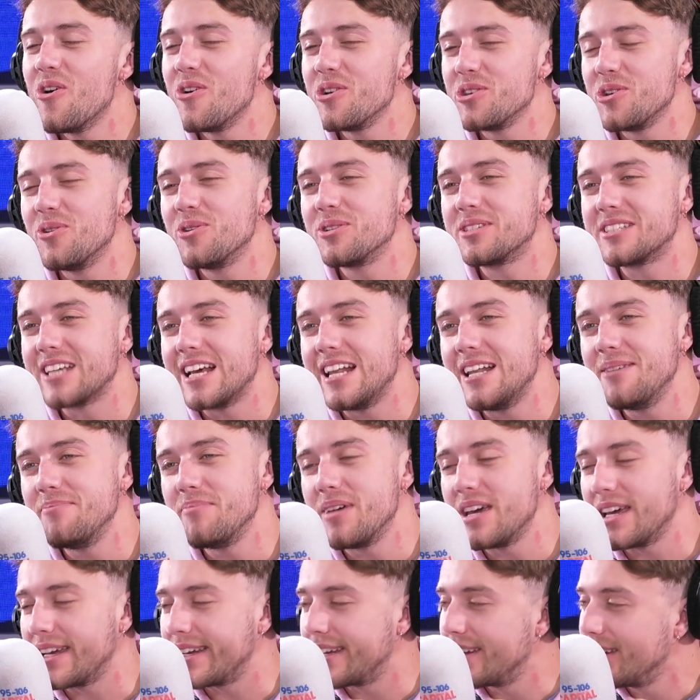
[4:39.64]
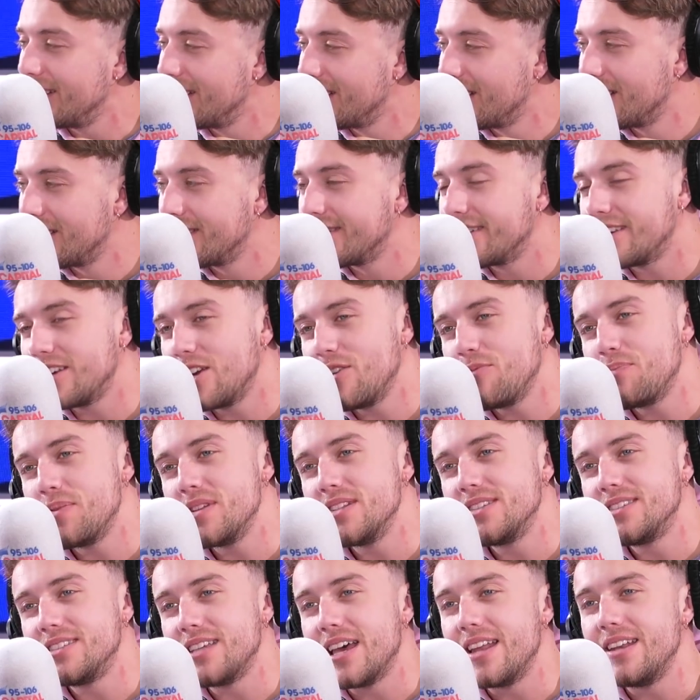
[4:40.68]
you're telling me that you've
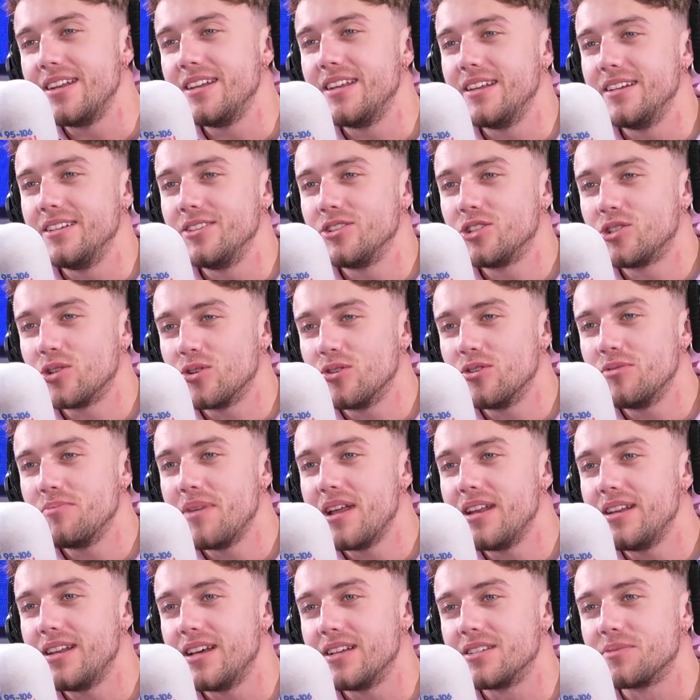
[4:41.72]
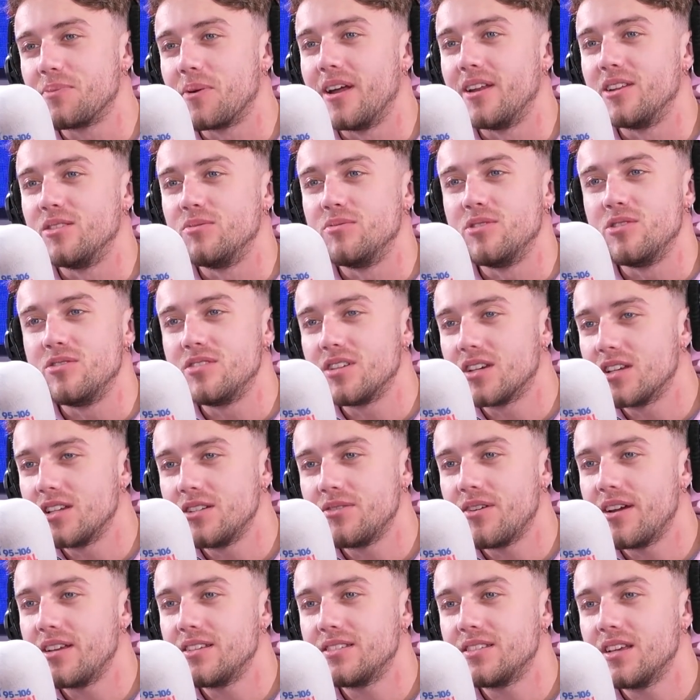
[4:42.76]
been sending Shawn Mendes brand new music and
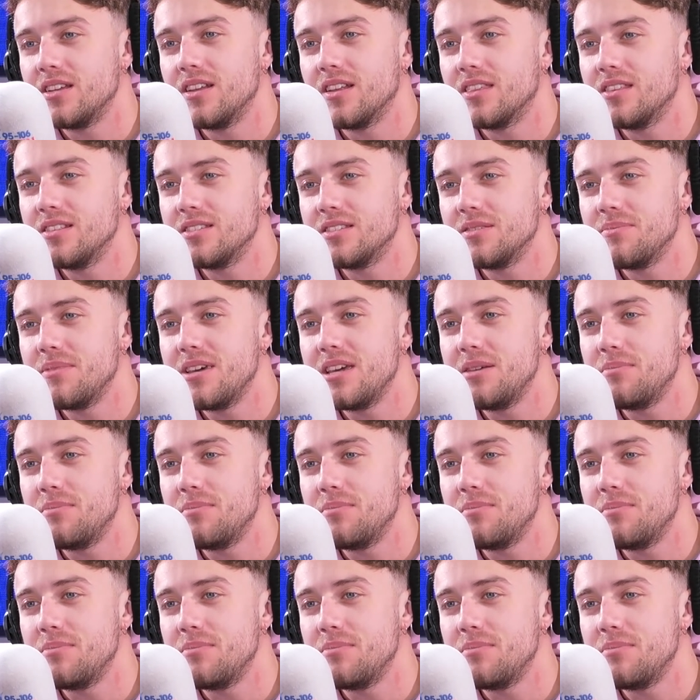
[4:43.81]
you ain't sent nothing to me,